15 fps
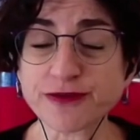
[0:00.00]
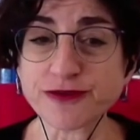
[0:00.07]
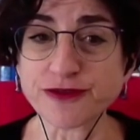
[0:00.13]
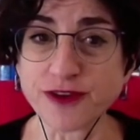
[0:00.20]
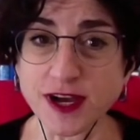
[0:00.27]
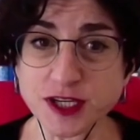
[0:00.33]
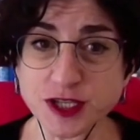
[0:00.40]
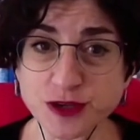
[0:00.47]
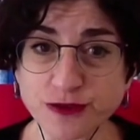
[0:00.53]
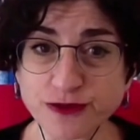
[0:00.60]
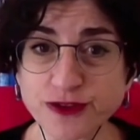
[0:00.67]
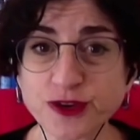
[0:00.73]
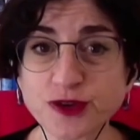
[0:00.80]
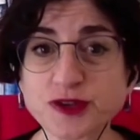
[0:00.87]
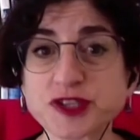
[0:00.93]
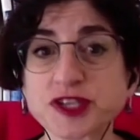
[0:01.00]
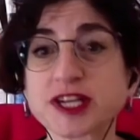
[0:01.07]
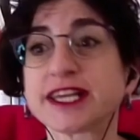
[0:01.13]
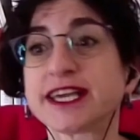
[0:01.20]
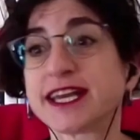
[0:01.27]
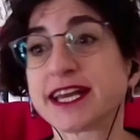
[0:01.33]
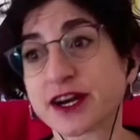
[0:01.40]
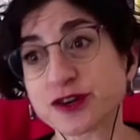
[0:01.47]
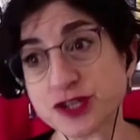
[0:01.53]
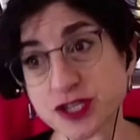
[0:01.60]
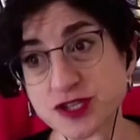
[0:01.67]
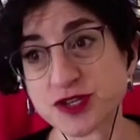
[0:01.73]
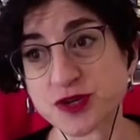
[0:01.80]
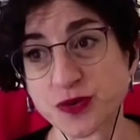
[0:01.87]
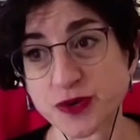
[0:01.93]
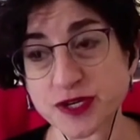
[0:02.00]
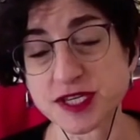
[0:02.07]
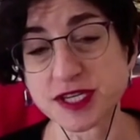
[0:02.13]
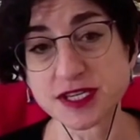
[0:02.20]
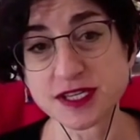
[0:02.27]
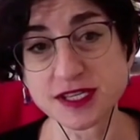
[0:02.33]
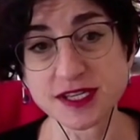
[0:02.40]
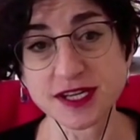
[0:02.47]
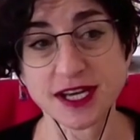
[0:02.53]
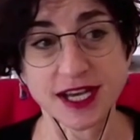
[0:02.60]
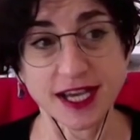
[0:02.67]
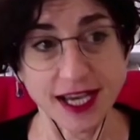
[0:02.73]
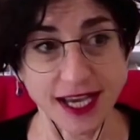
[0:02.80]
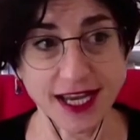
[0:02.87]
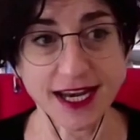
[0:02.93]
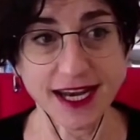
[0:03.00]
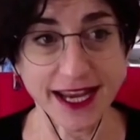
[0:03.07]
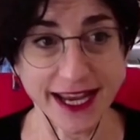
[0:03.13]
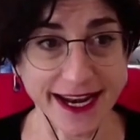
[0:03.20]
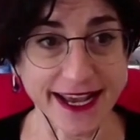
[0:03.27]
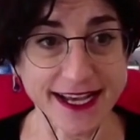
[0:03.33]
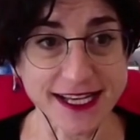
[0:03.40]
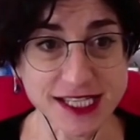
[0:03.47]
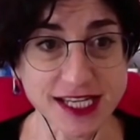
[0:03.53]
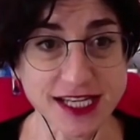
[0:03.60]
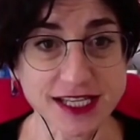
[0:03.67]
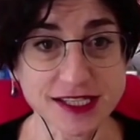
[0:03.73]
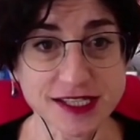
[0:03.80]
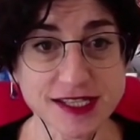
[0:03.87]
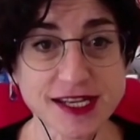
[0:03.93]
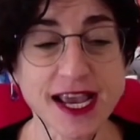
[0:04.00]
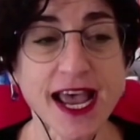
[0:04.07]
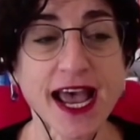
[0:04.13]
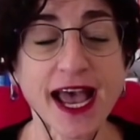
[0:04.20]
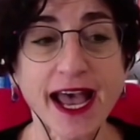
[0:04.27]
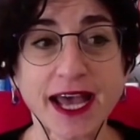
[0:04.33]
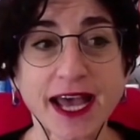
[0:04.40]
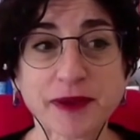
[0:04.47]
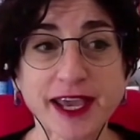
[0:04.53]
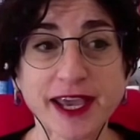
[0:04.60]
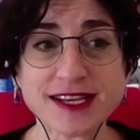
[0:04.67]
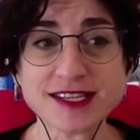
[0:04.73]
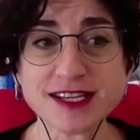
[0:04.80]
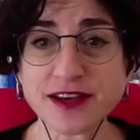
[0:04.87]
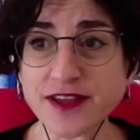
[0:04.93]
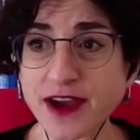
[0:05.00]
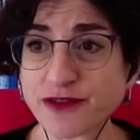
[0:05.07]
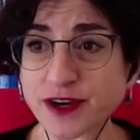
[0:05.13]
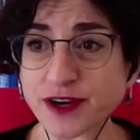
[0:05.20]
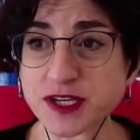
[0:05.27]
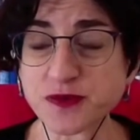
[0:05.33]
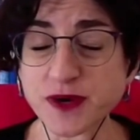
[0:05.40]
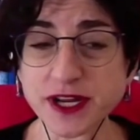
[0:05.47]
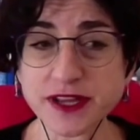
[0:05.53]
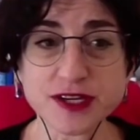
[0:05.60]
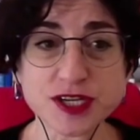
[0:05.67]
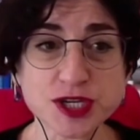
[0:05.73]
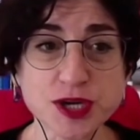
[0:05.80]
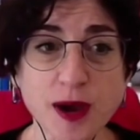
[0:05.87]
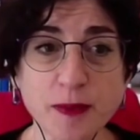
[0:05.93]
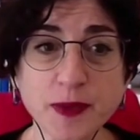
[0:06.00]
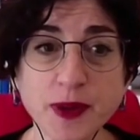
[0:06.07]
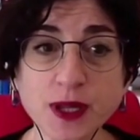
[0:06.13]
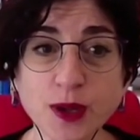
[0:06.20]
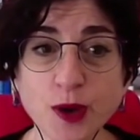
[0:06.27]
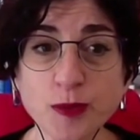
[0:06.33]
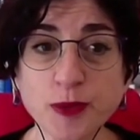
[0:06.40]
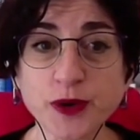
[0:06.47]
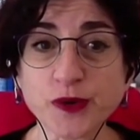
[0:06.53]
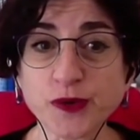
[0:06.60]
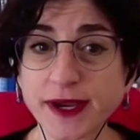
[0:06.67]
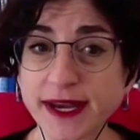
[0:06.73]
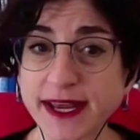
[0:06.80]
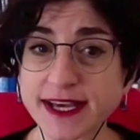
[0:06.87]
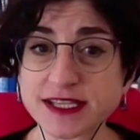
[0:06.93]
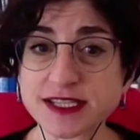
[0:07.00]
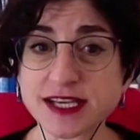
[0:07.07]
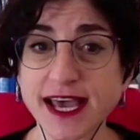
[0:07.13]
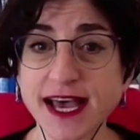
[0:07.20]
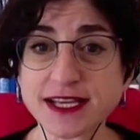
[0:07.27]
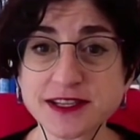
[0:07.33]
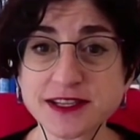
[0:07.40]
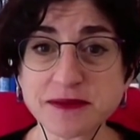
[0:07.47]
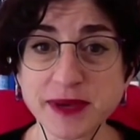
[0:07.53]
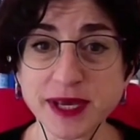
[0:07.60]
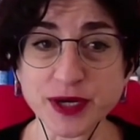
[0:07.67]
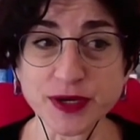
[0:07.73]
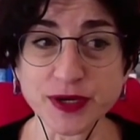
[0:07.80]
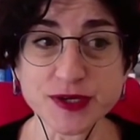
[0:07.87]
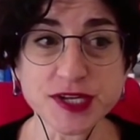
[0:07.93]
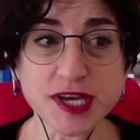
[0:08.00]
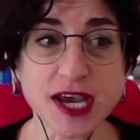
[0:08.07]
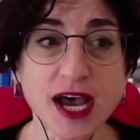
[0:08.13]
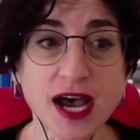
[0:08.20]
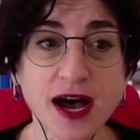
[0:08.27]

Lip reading: shift from fossil fuel to clean energy sources, in essence. And because South Africa is one of the top global greenhouse gas emitters,